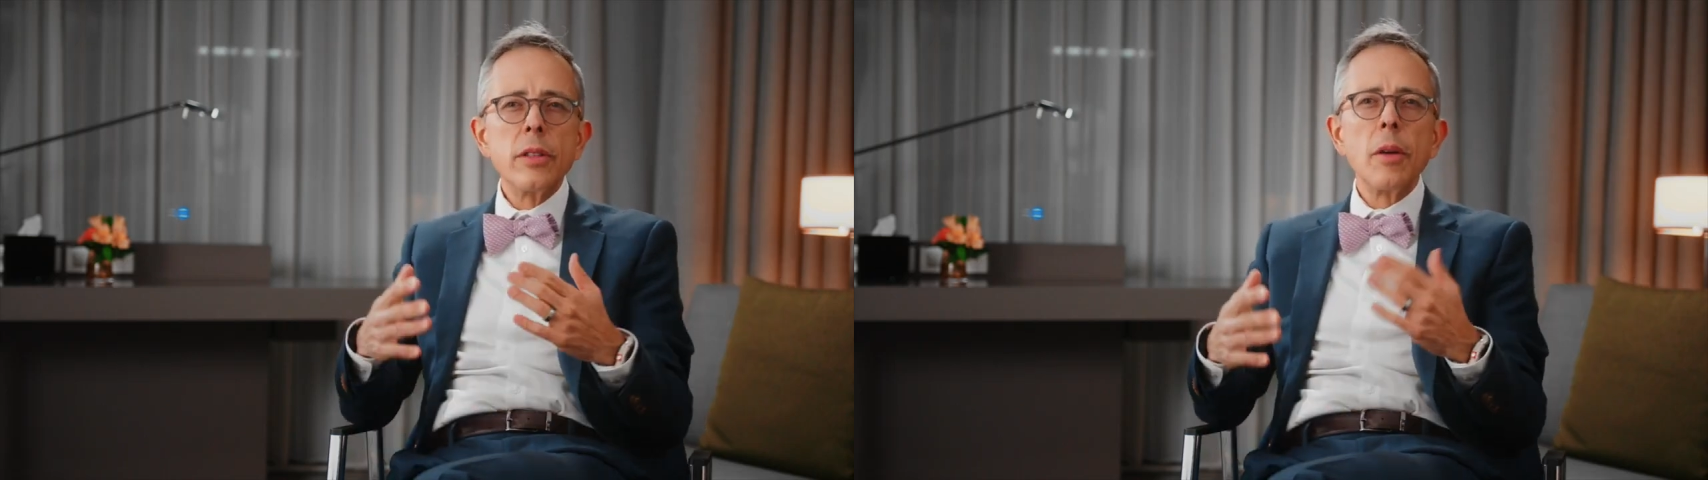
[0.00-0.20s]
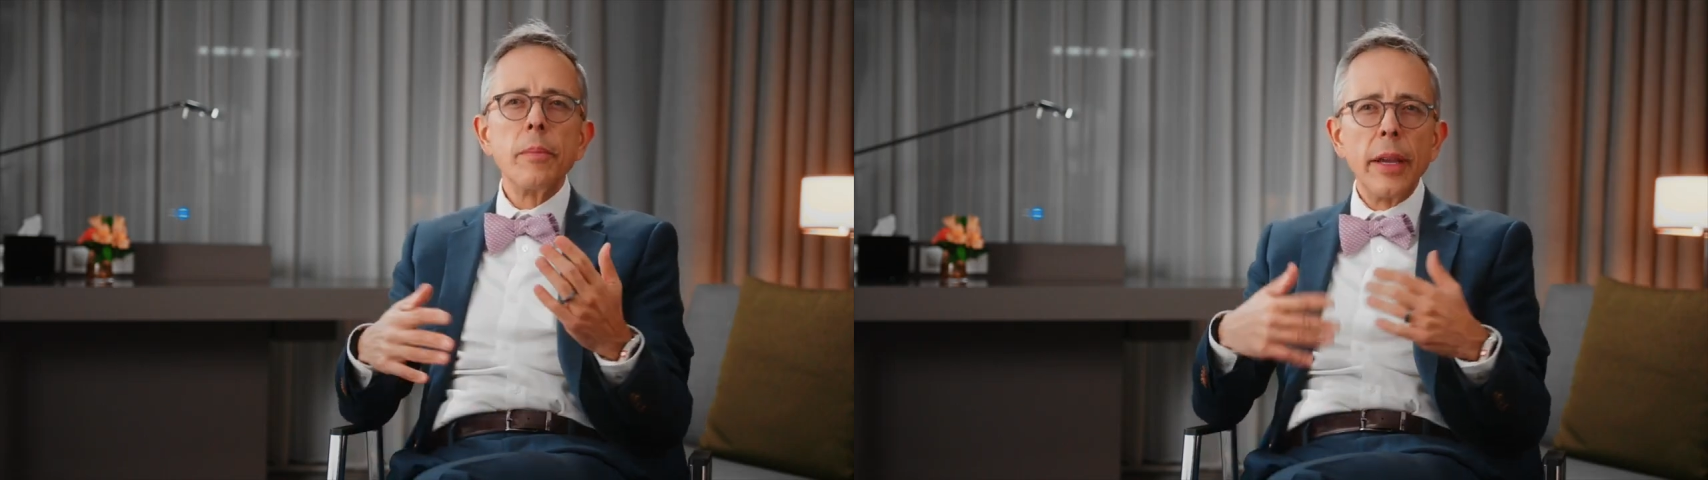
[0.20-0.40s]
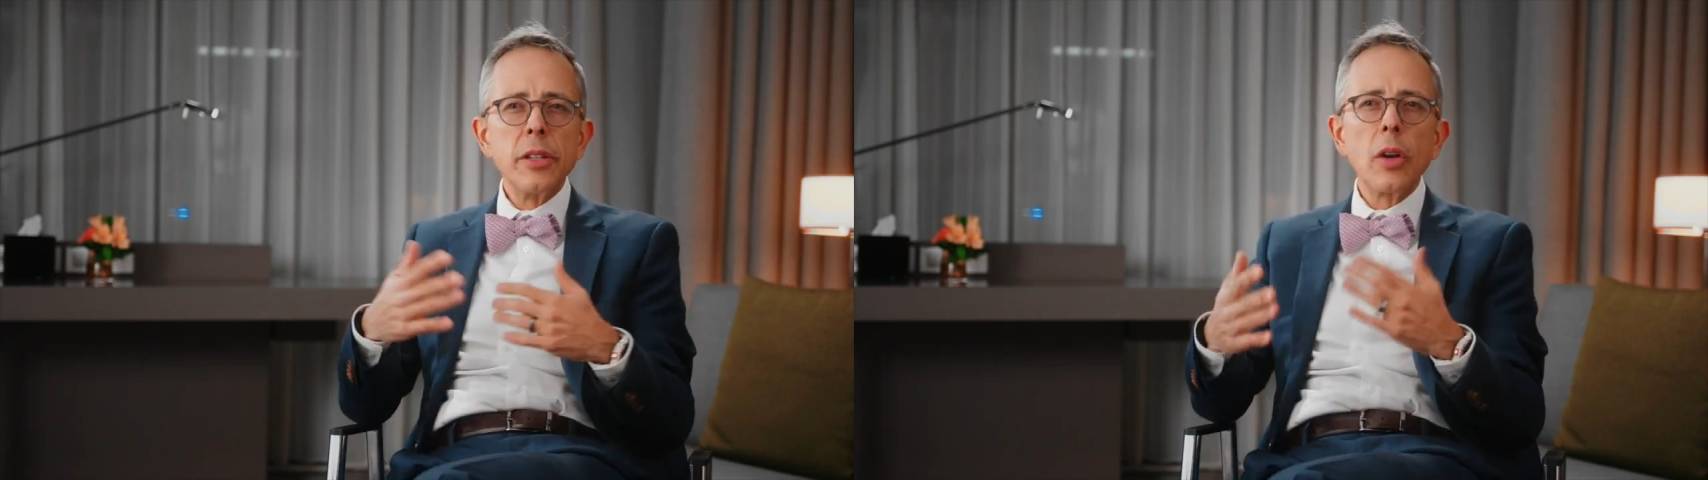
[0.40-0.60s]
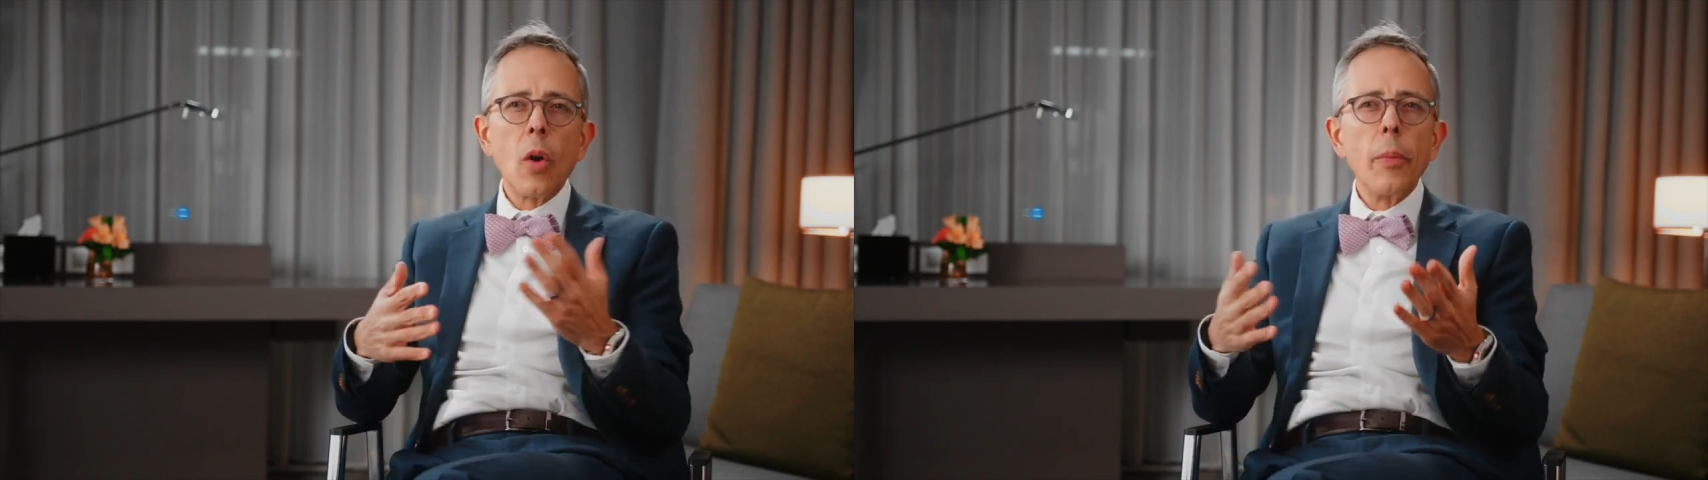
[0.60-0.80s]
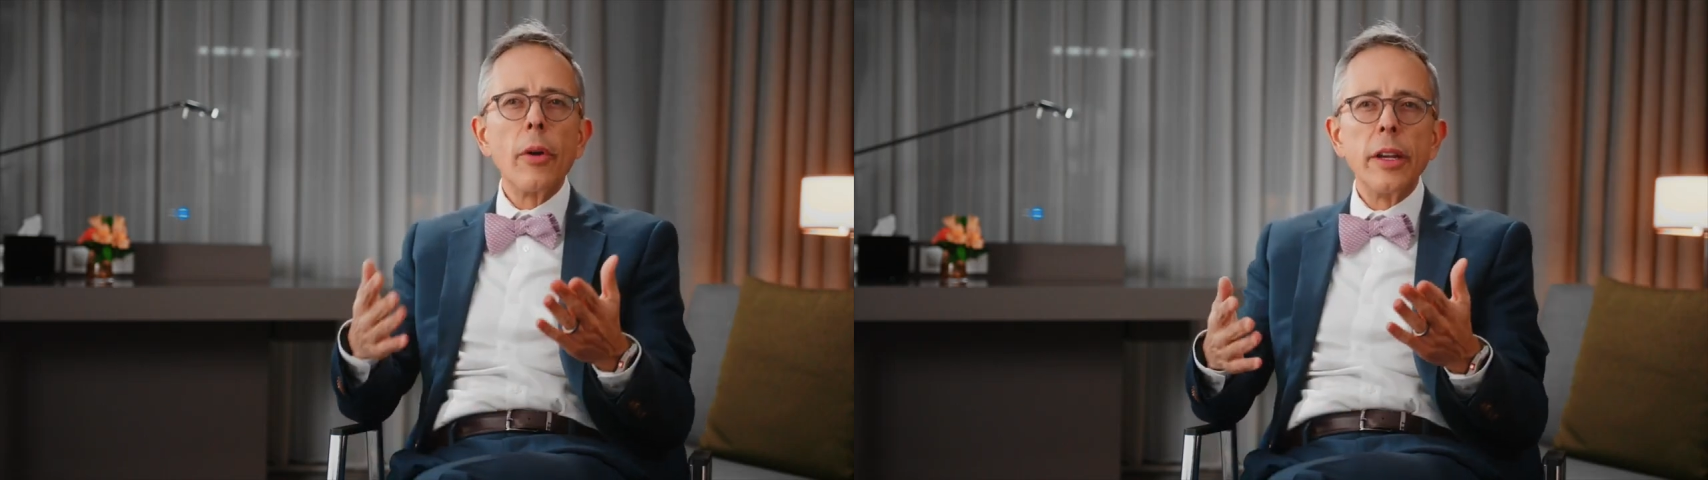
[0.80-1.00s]
some patient
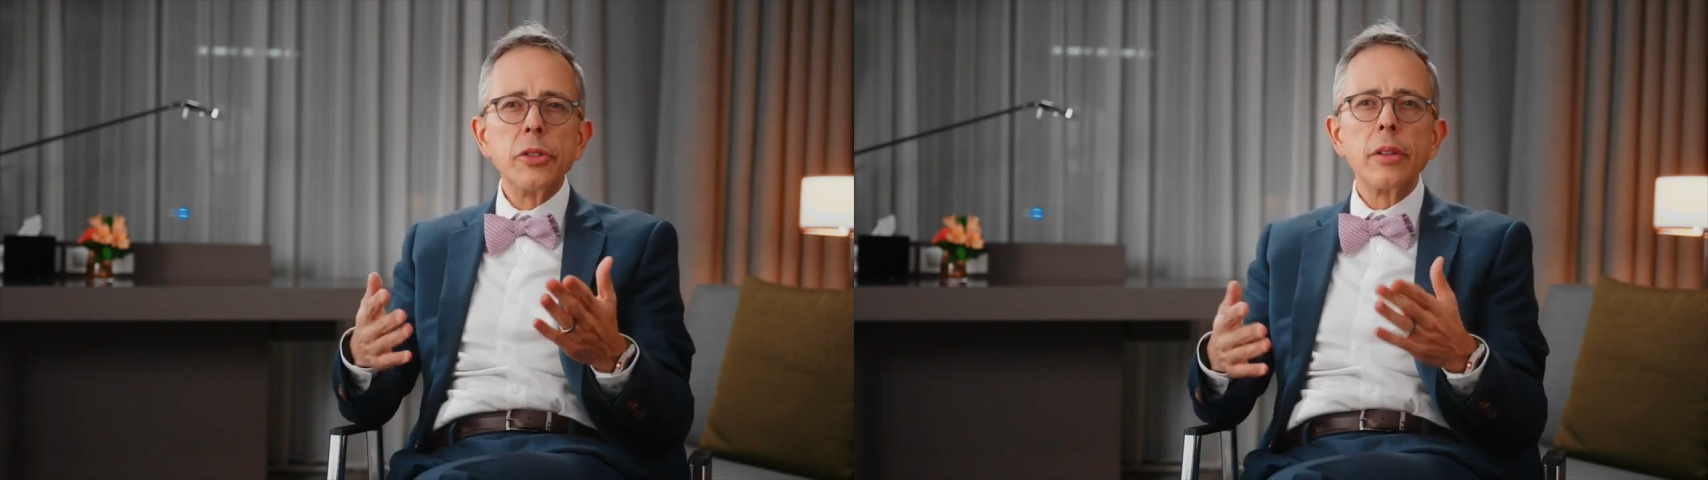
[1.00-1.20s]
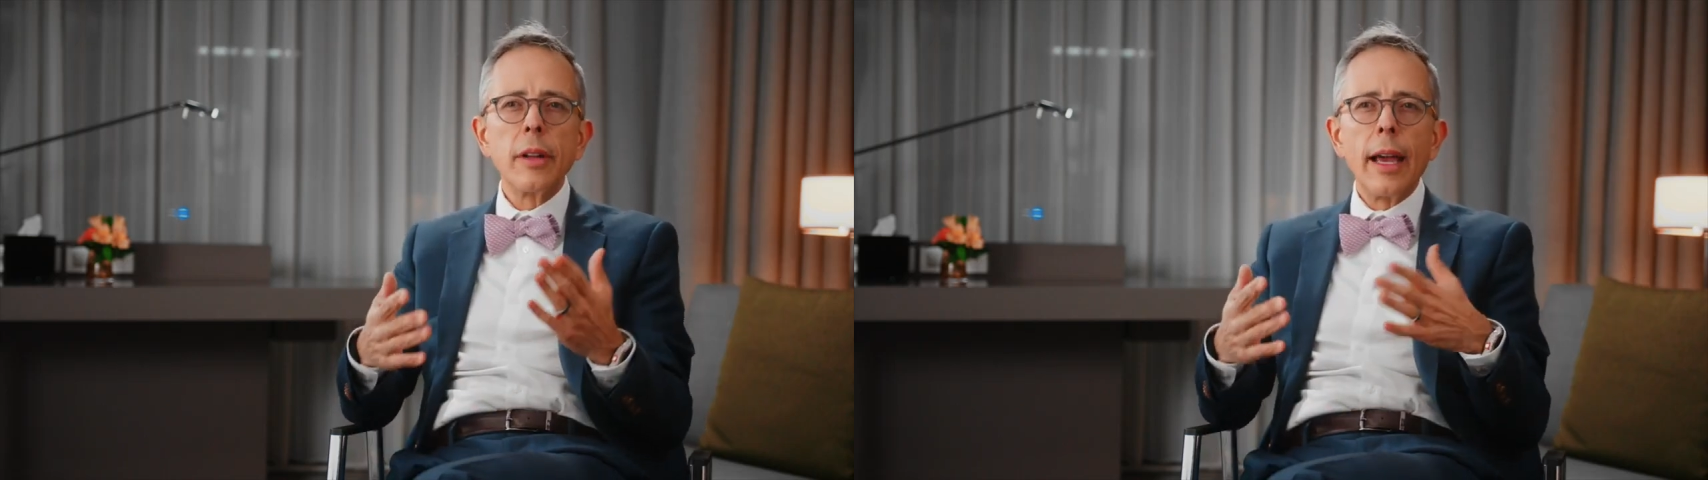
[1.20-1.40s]
cooperation.